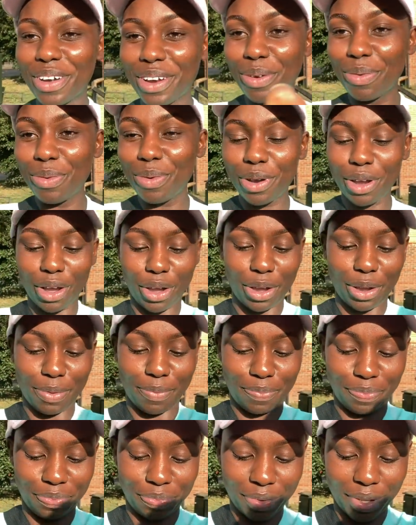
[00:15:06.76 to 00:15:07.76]
gonna walk home.
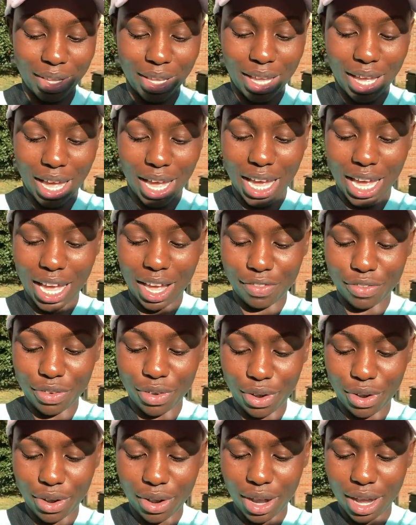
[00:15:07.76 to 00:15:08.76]
I have
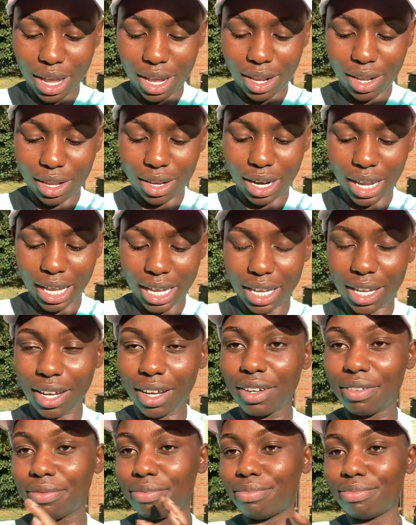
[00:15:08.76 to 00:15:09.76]
got like
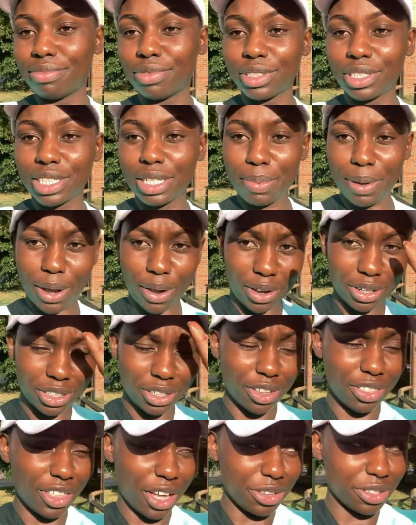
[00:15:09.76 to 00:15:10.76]
just about under
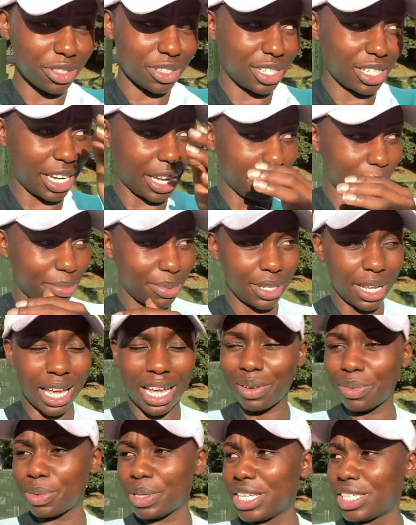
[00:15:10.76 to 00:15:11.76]
1,000 steps,
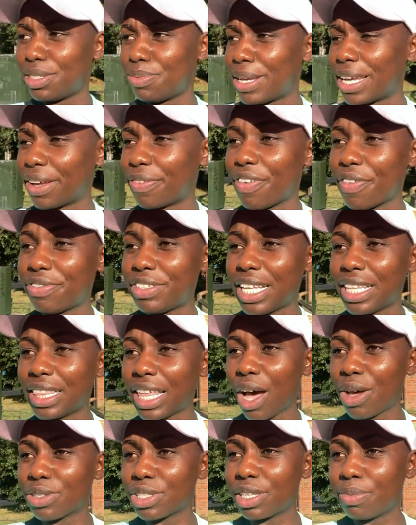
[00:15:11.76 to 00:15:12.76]
and we need to make
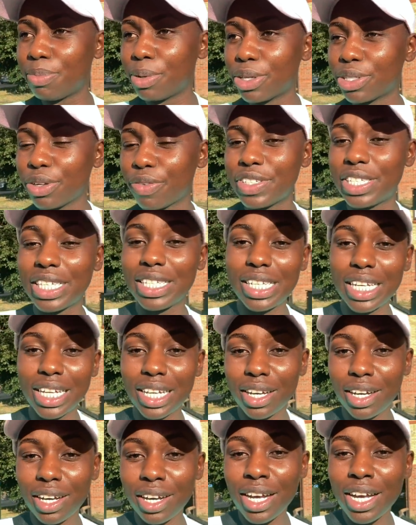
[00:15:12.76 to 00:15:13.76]
15,000 because obviously
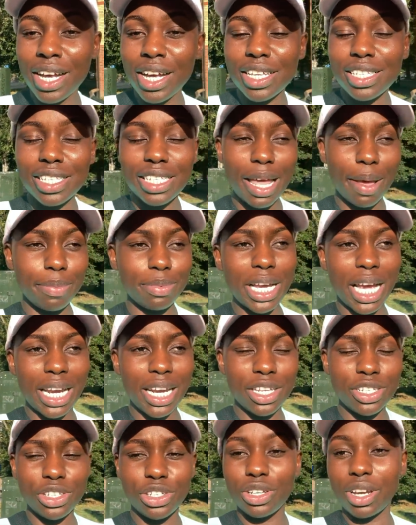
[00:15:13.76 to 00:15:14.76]
Dinga step
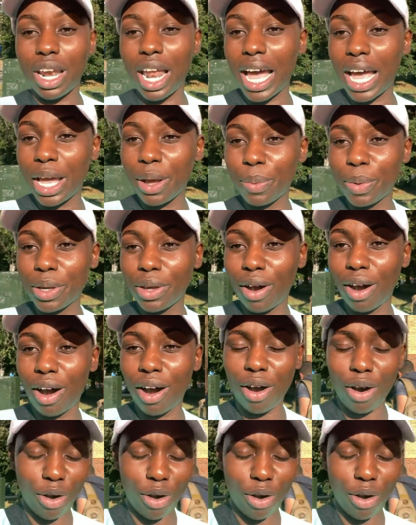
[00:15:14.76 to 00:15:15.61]
challenge July. We are